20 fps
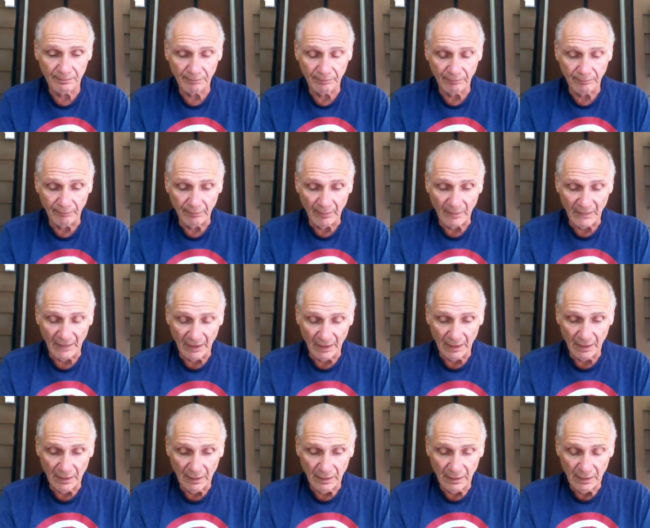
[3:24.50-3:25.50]

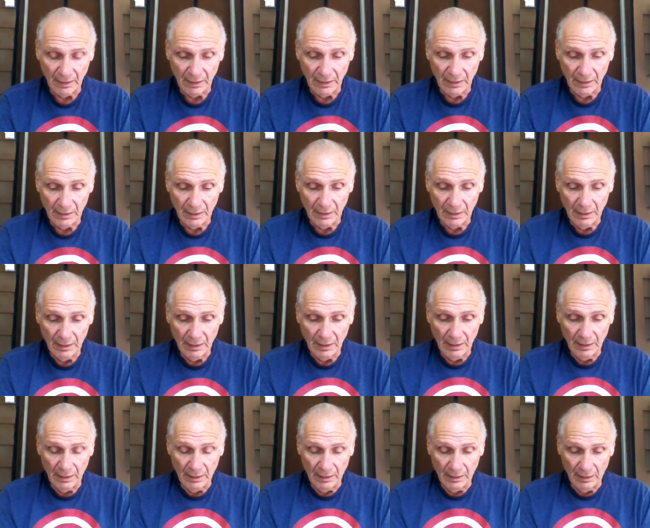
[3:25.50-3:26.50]

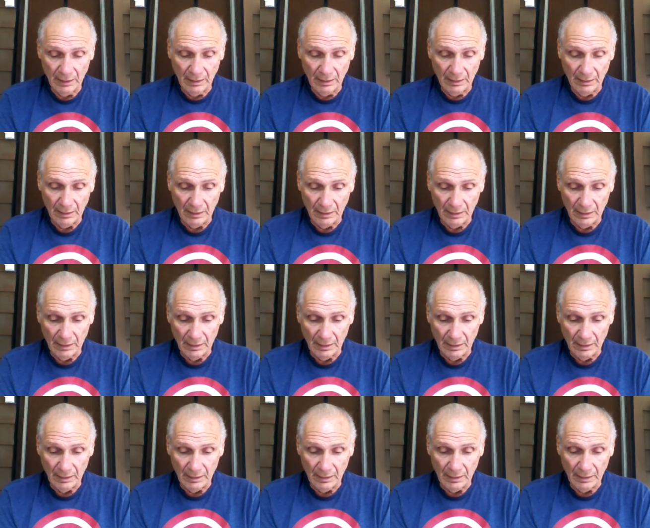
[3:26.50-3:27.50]

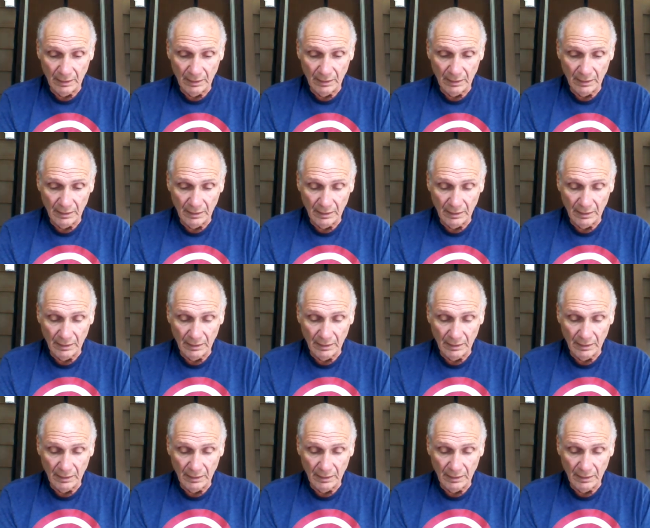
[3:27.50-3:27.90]
No one is speaking in this clip.